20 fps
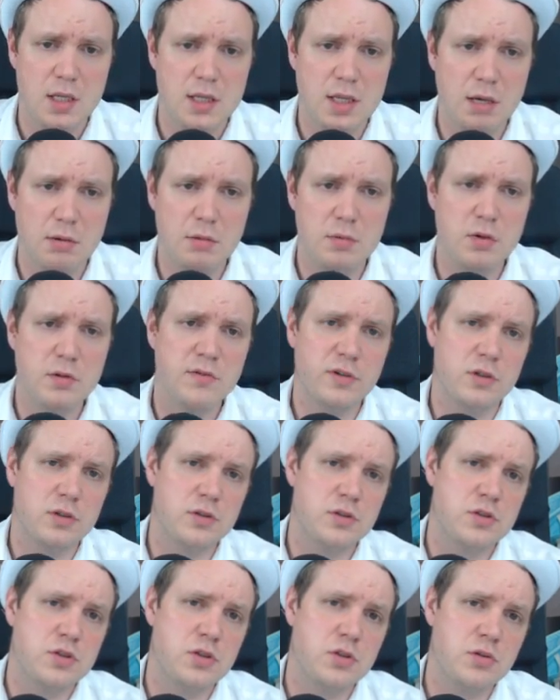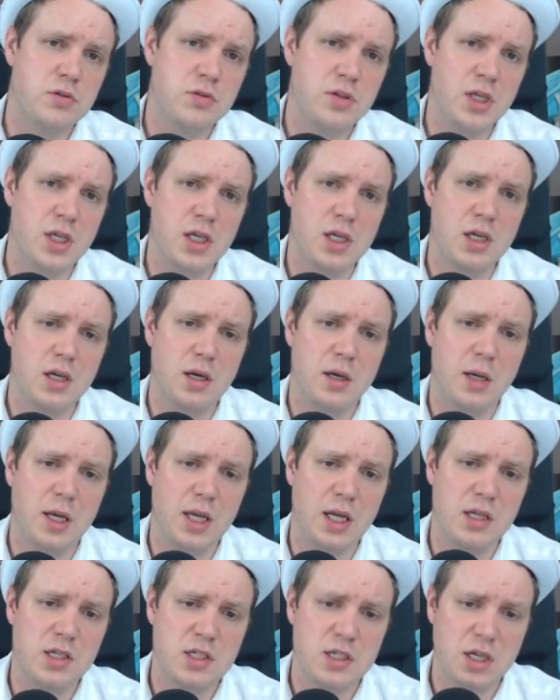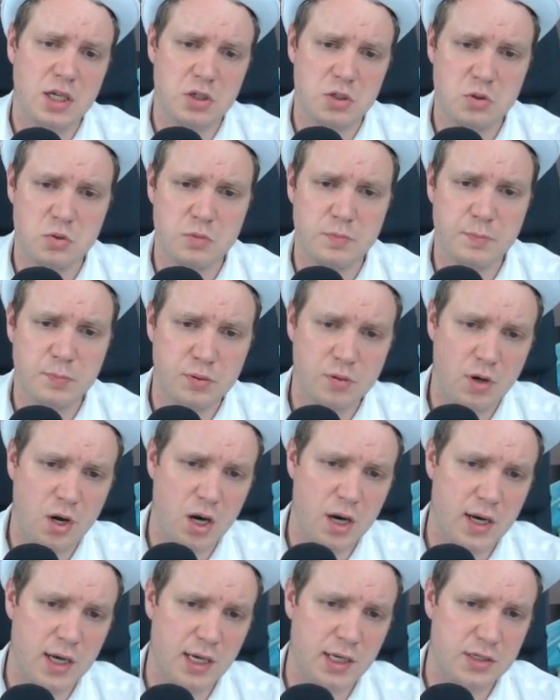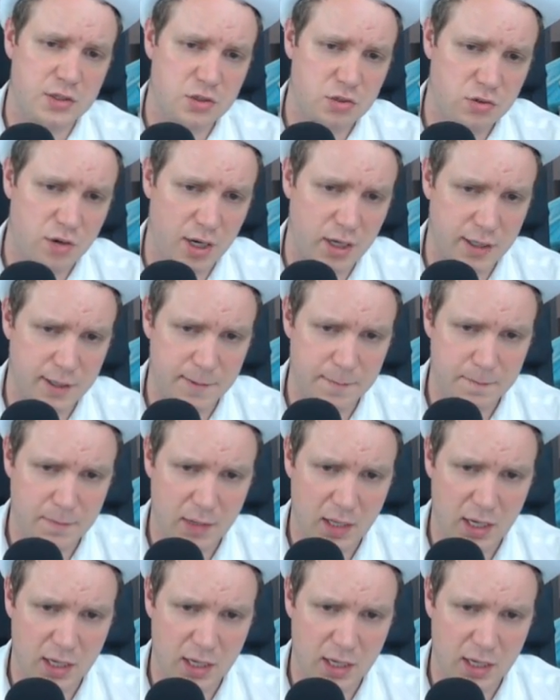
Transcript: Then we move on to the international prize tracker.